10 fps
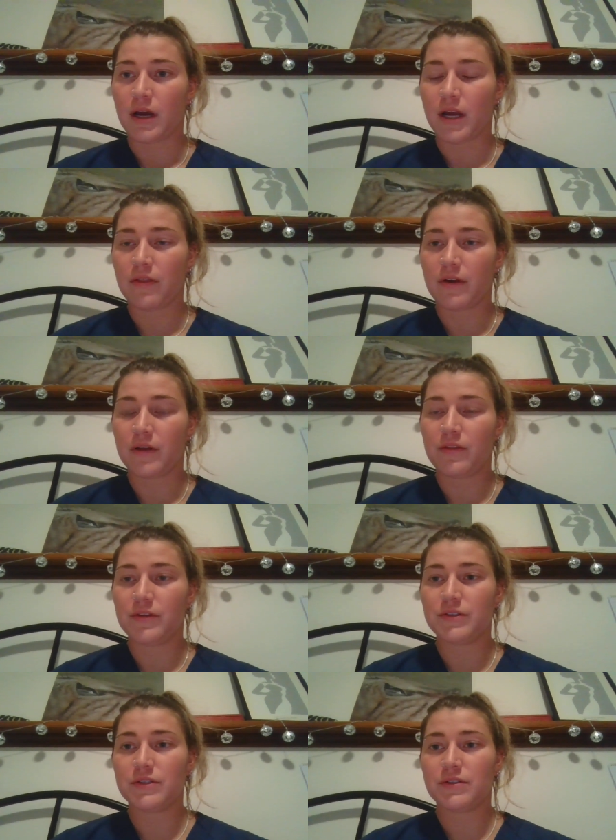I thought
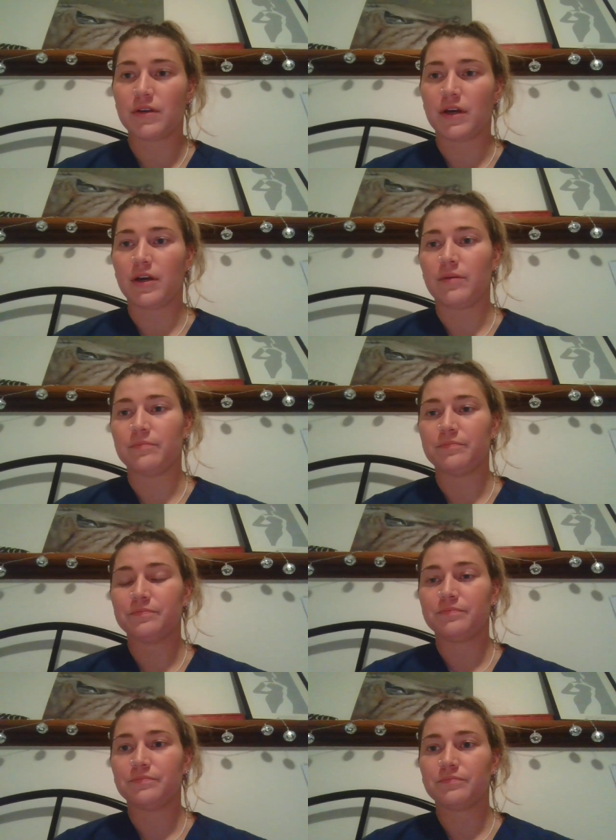this
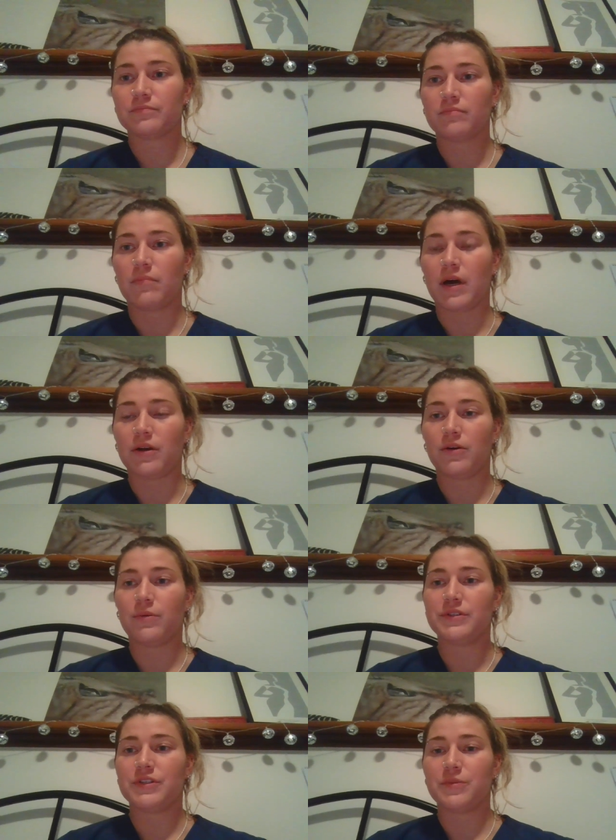model
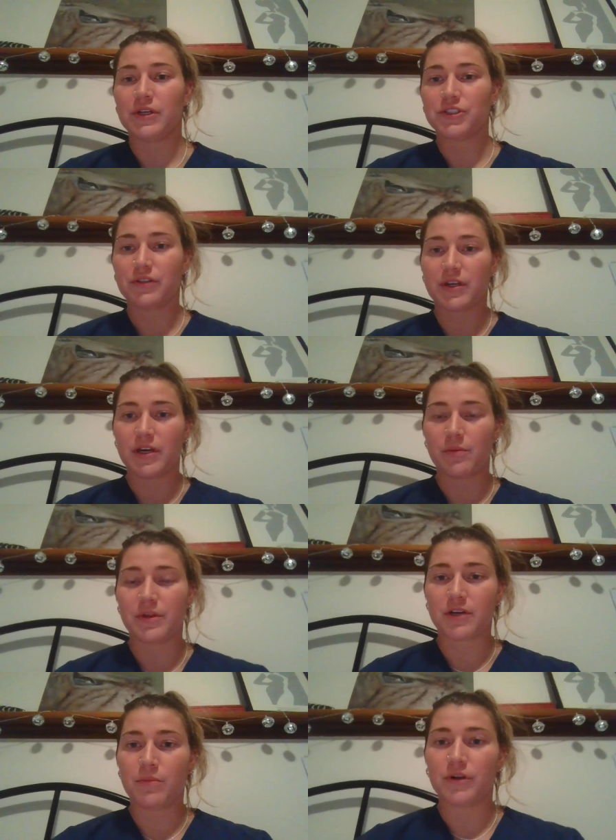was especially
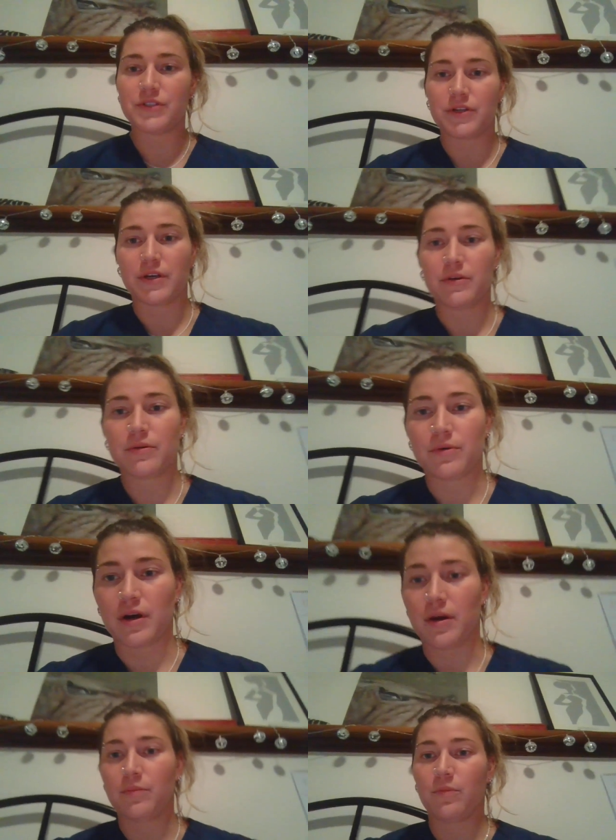applicable to
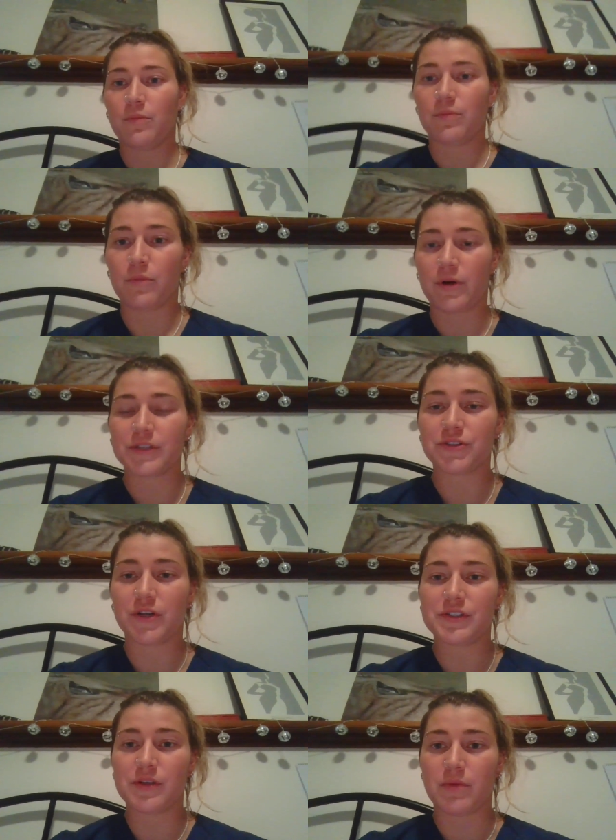work
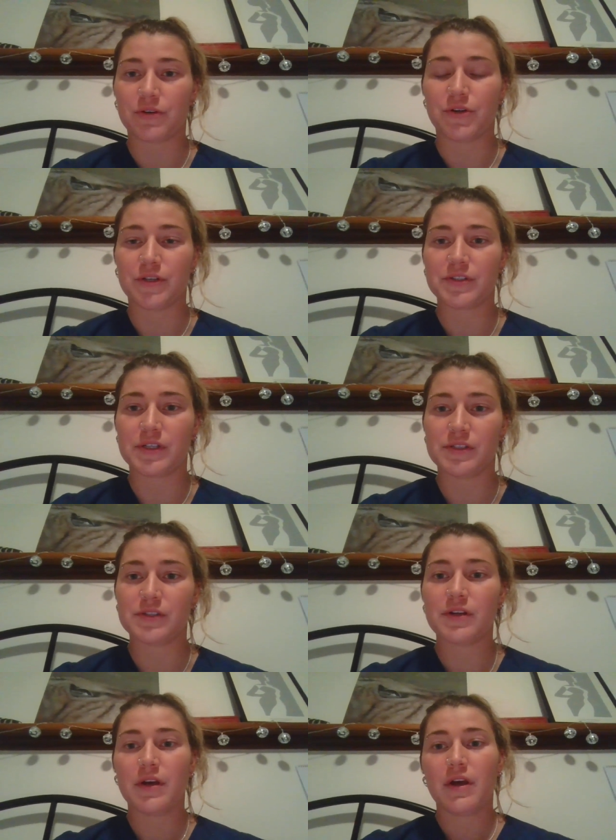stress among
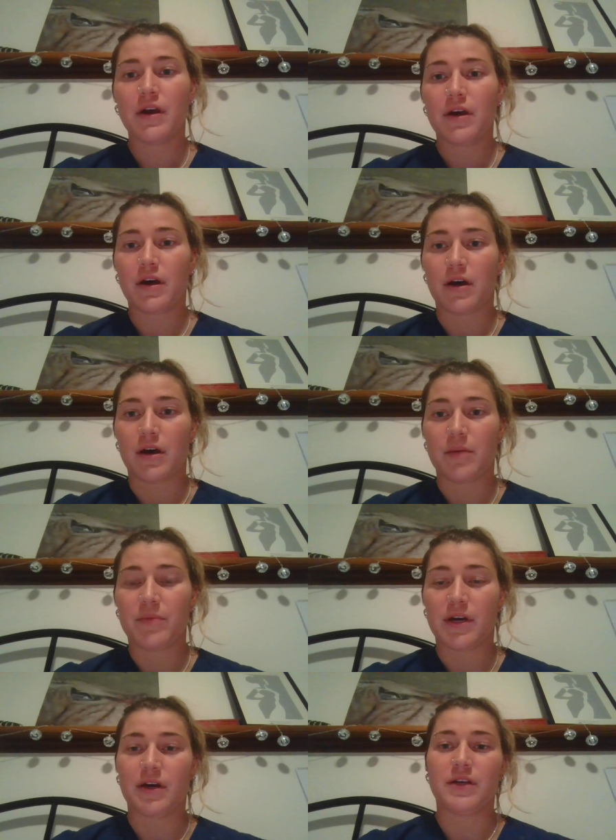nurses
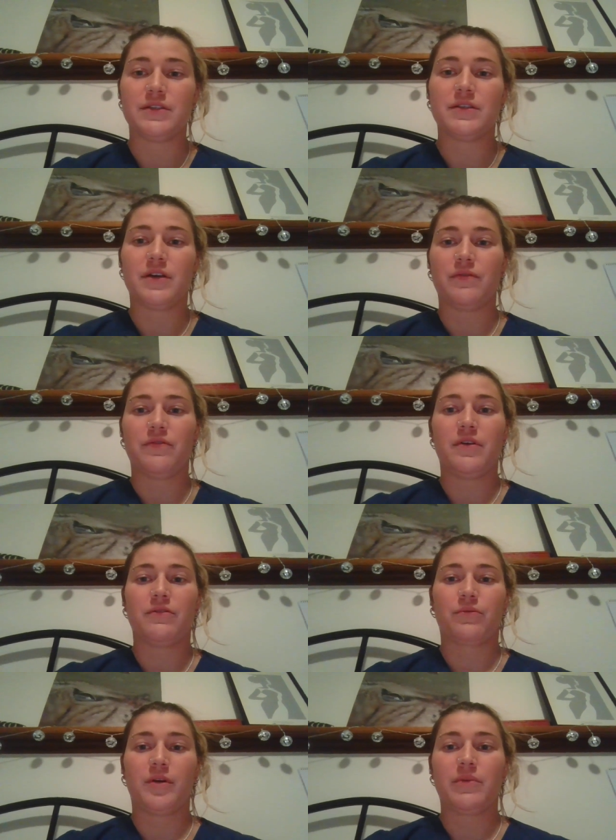because of the
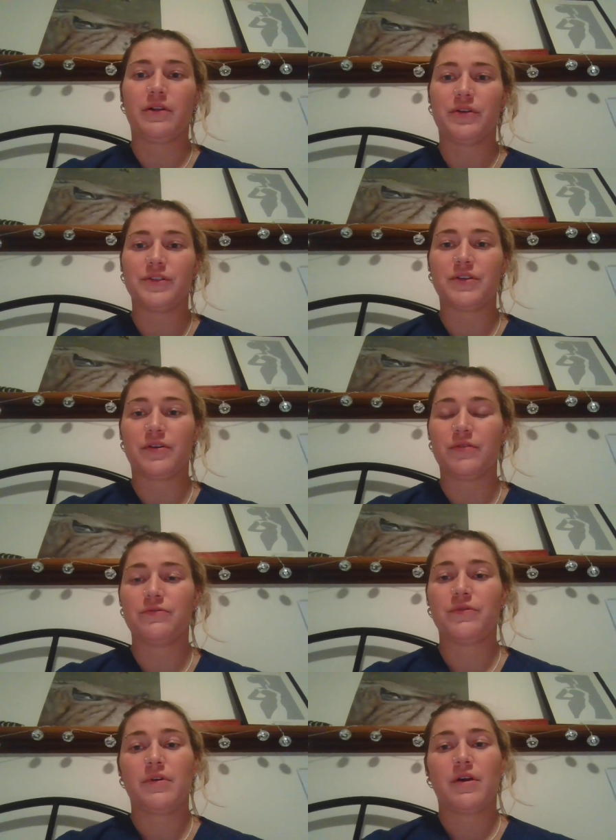three pillars of
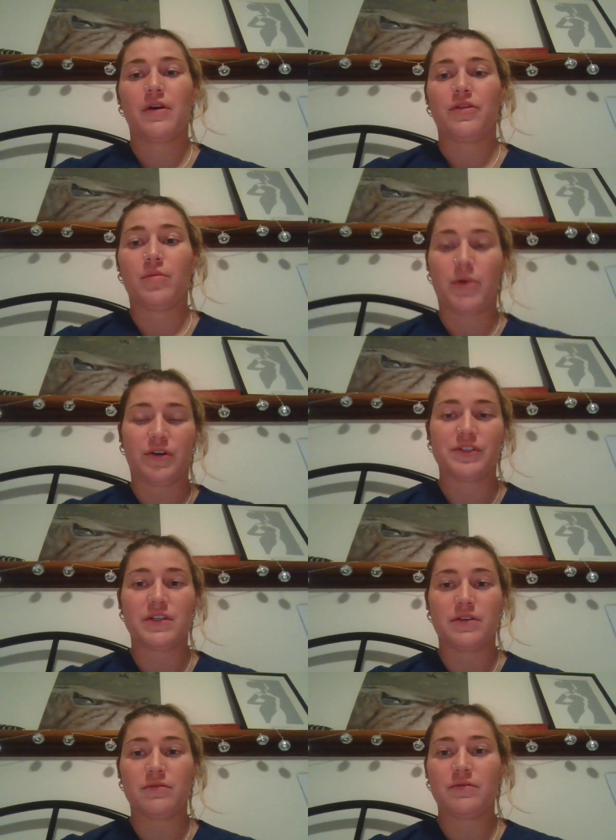the
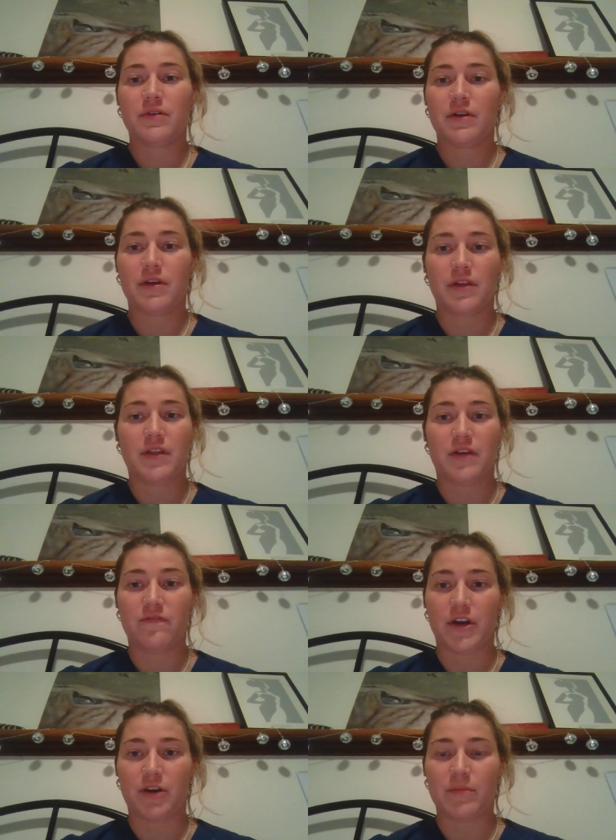person, the
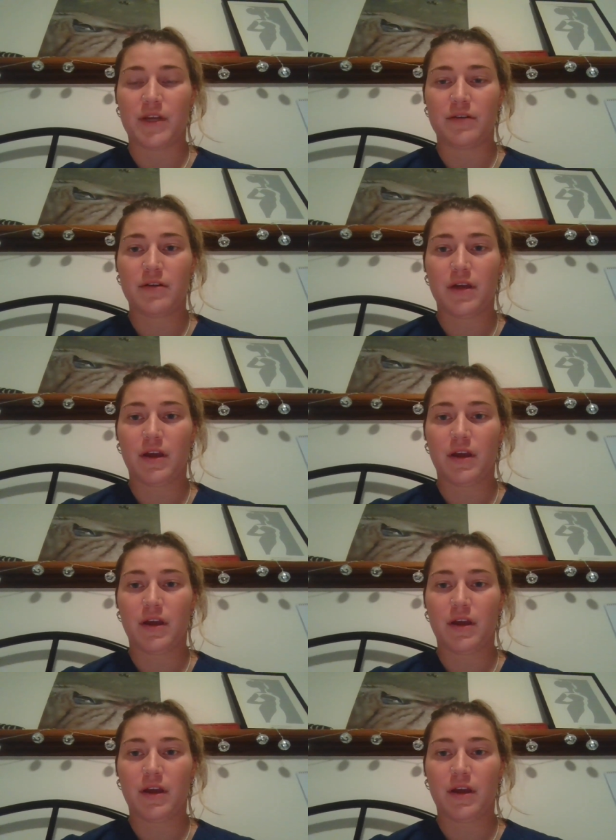environment,